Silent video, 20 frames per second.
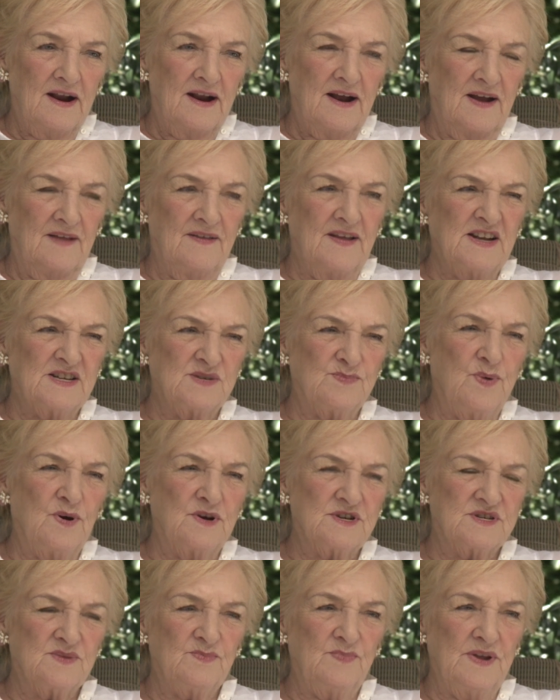And that's
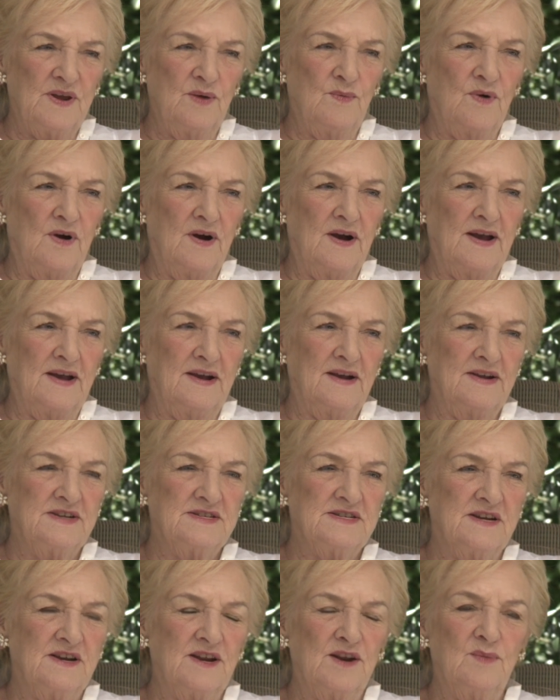possibly why
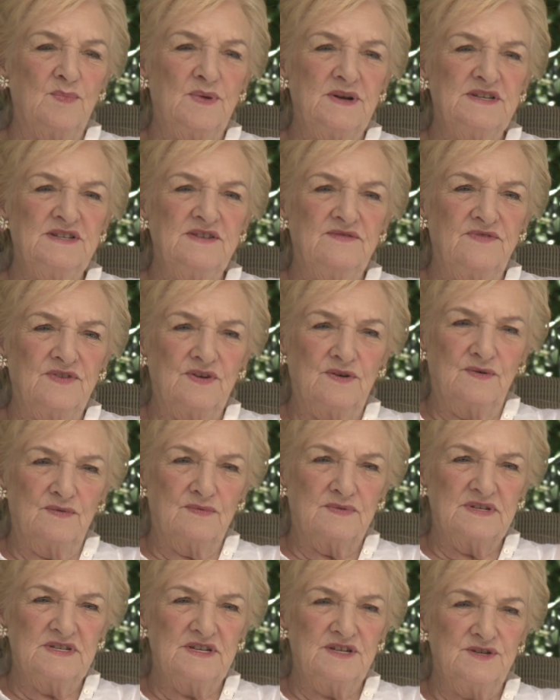it's a little bit
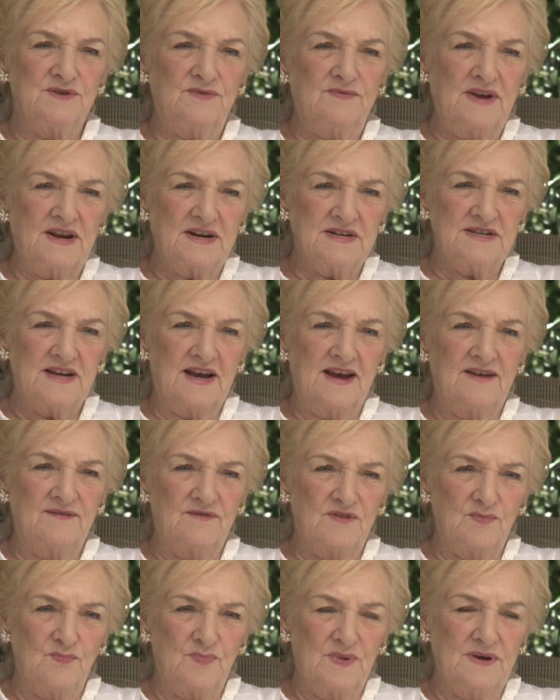difficult to direct
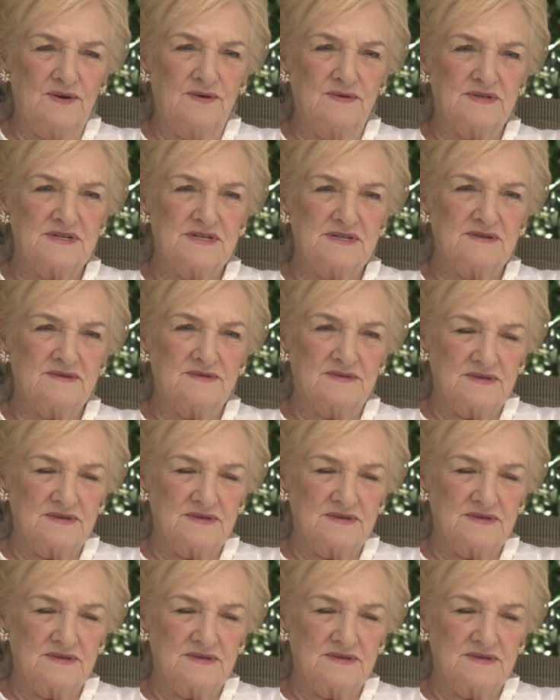David, because,